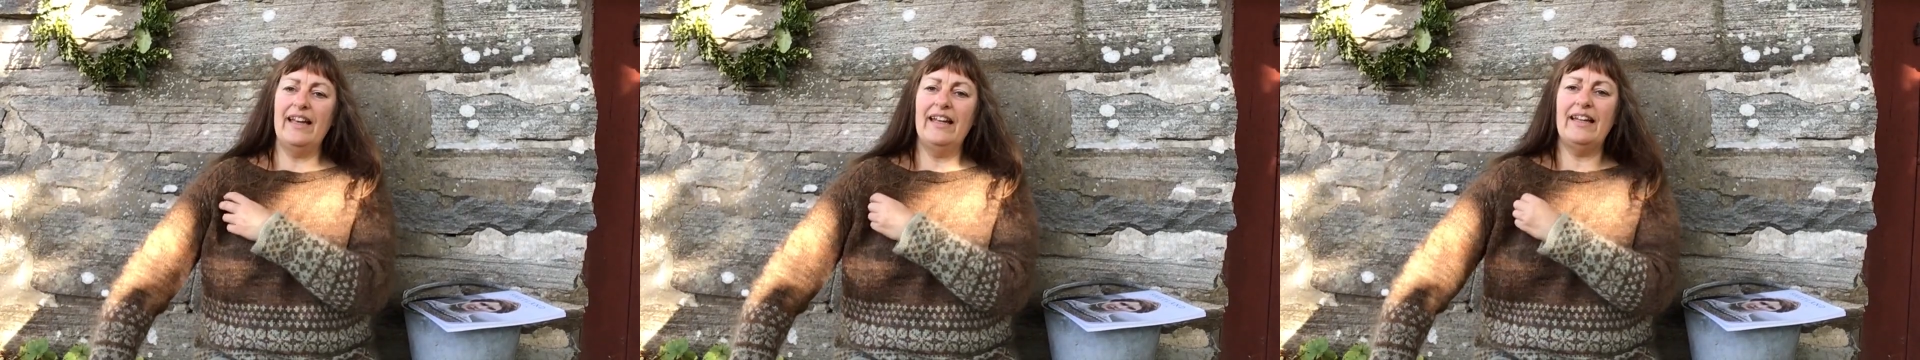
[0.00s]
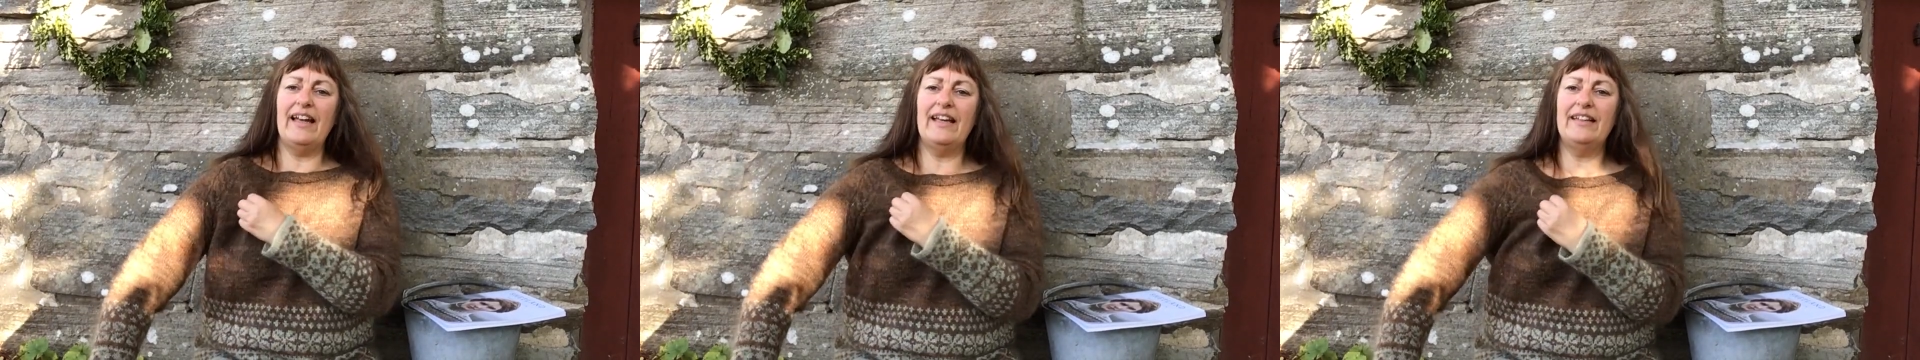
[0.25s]

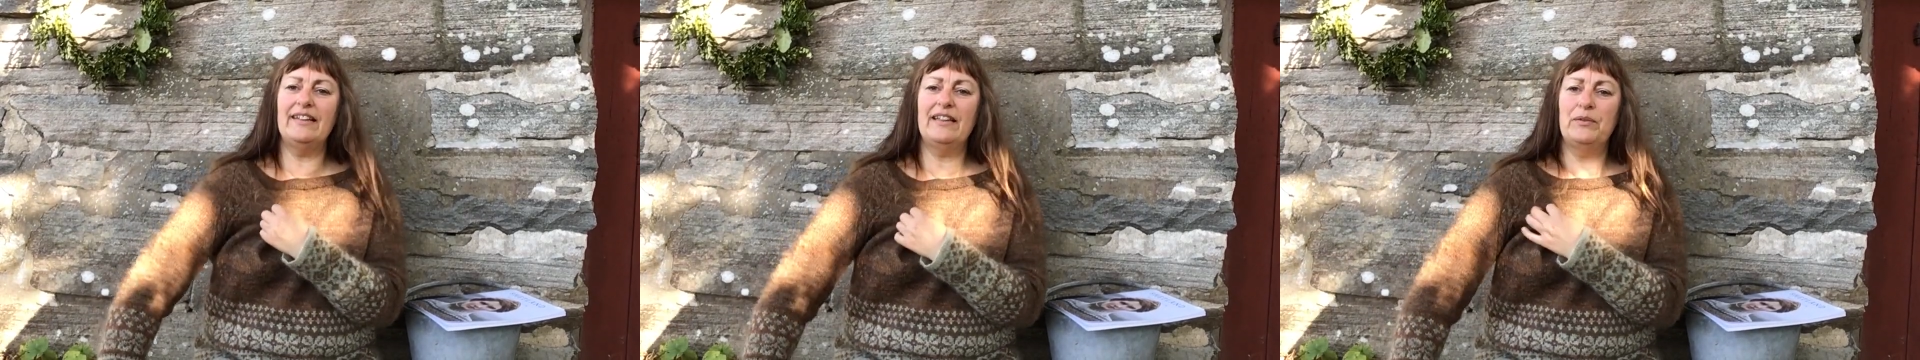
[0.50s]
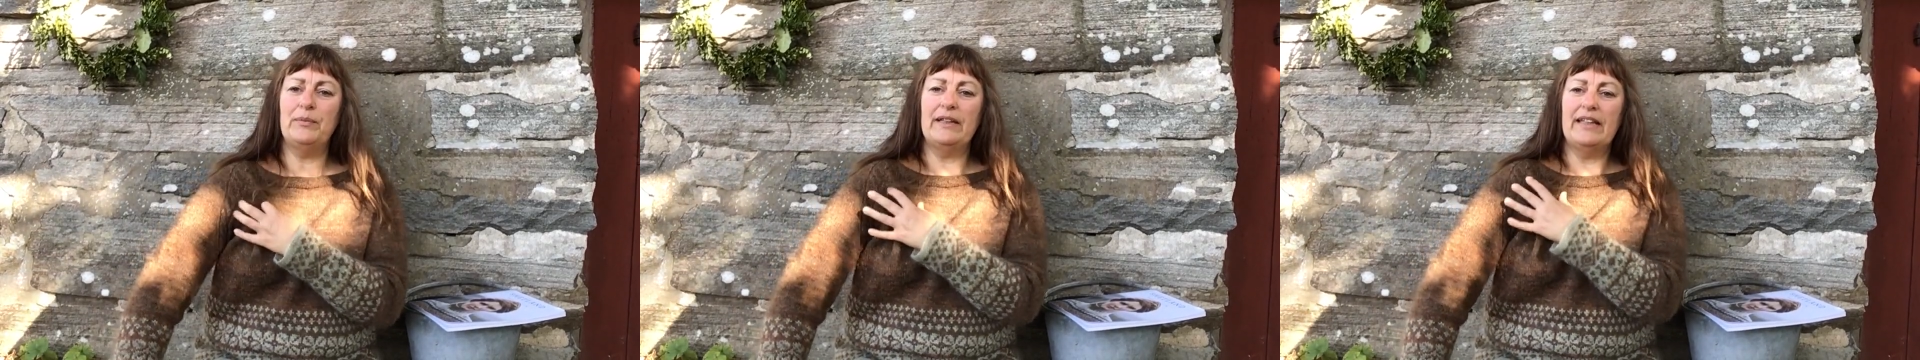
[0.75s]
and I
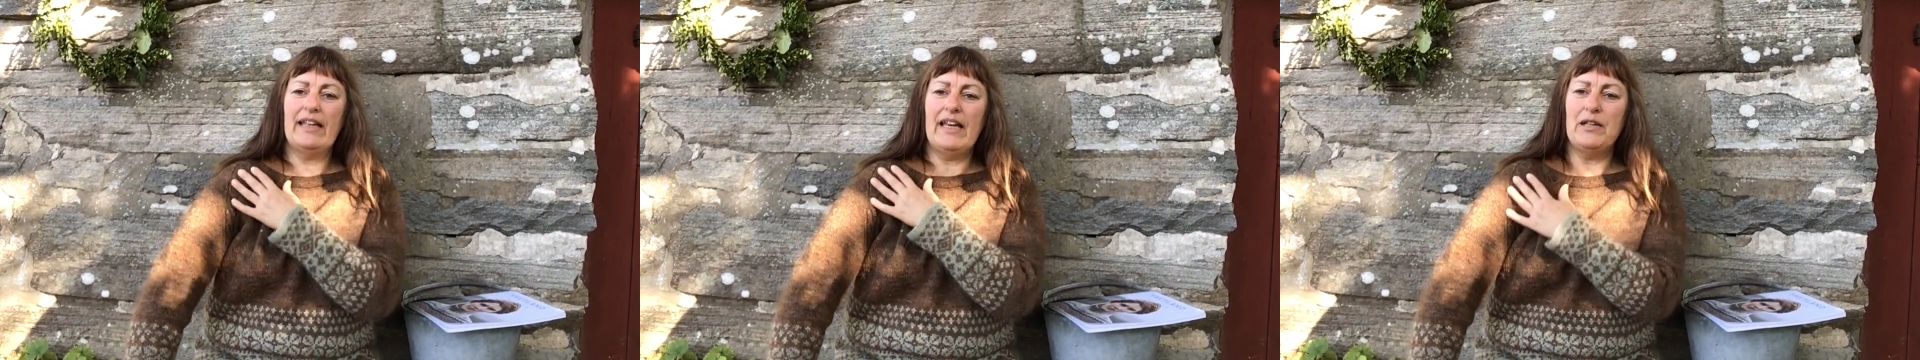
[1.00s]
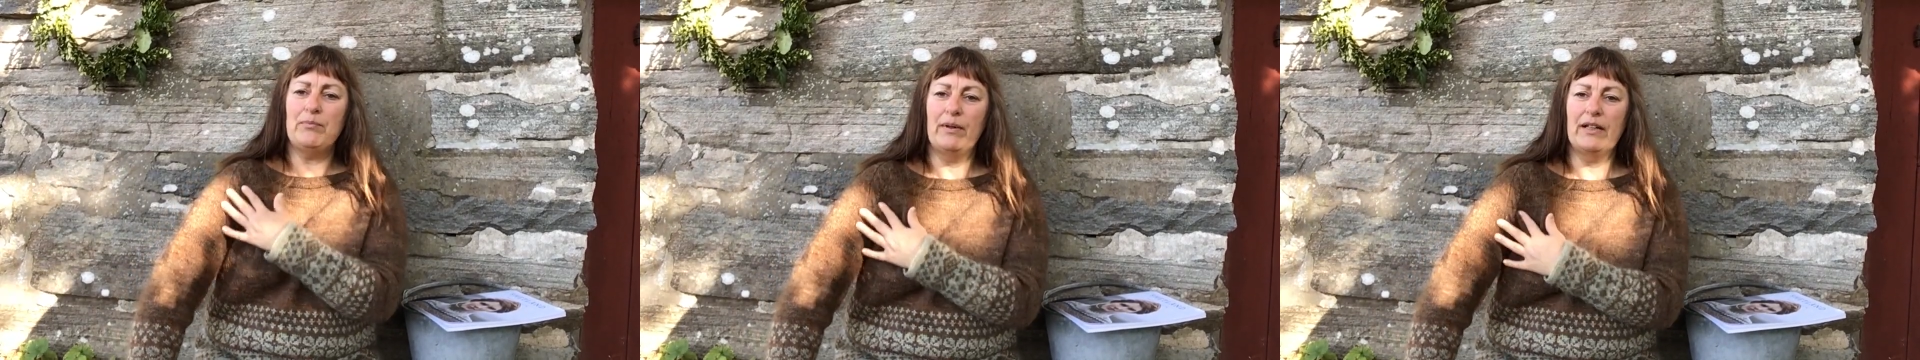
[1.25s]
did with
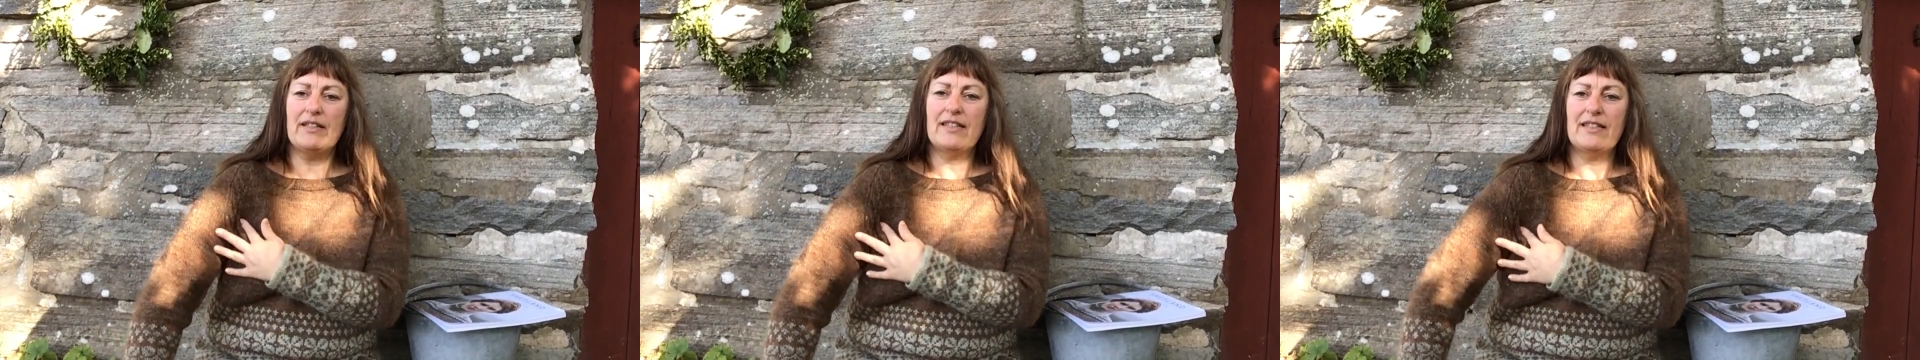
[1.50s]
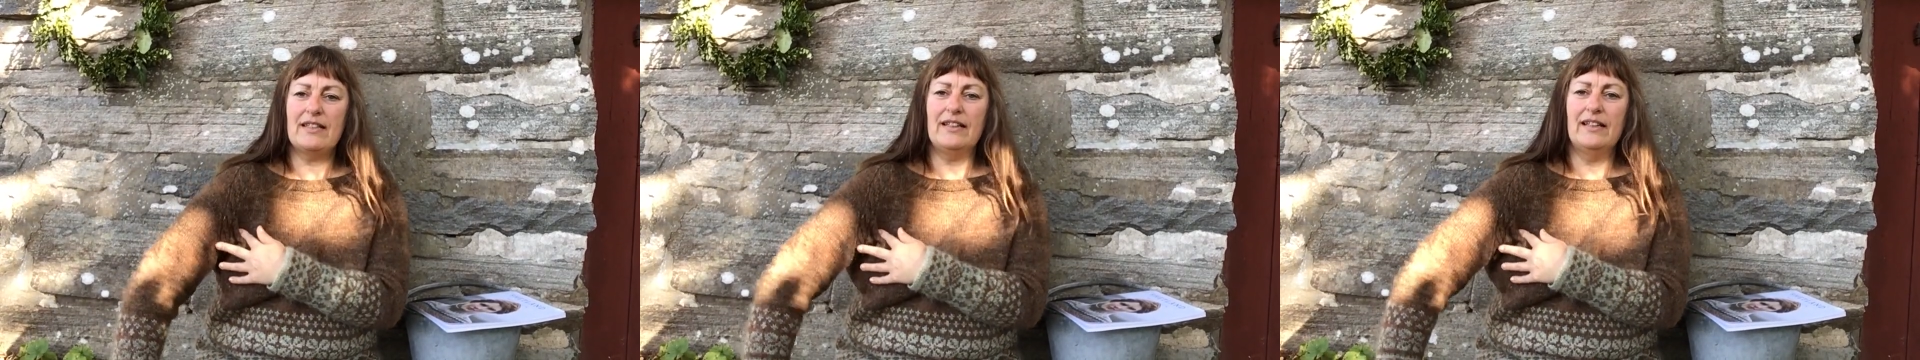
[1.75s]

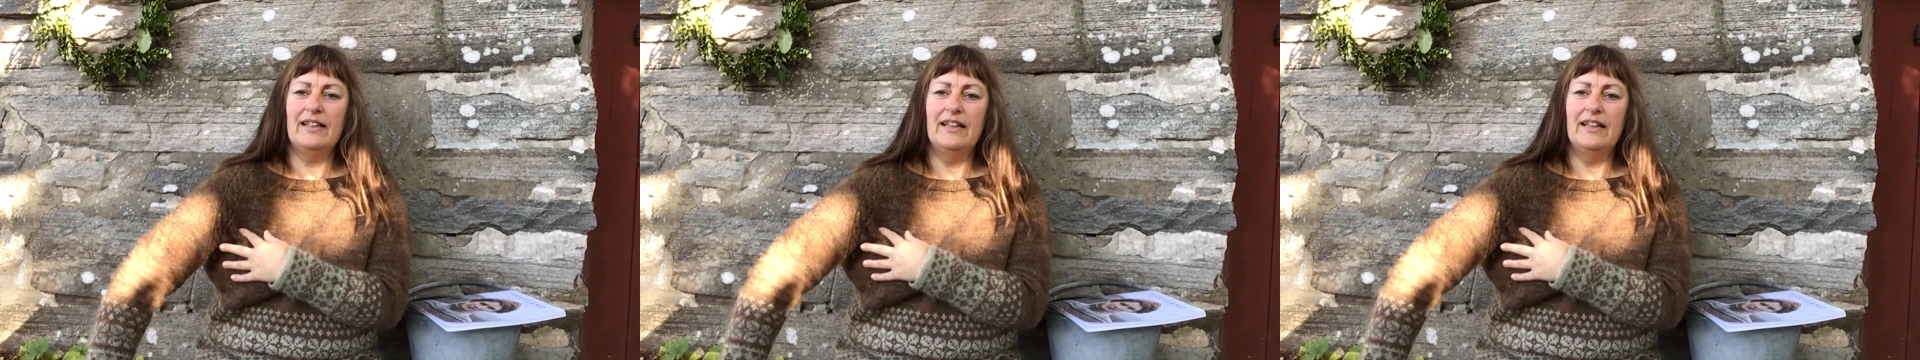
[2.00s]
cables